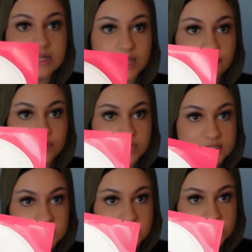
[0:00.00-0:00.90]
link for
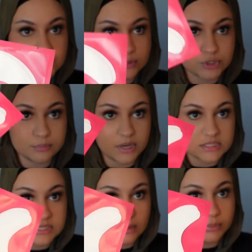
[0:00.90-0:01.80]
these in the description
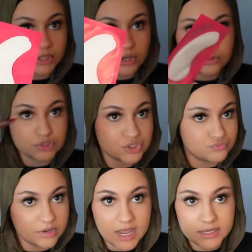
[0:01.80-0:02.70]
box down below. Just
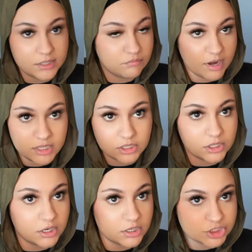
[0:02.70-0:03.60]
any
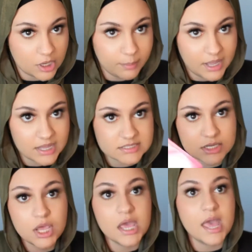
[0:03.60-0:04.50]
regular gel pads,
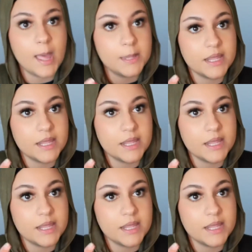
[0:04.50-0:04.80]
and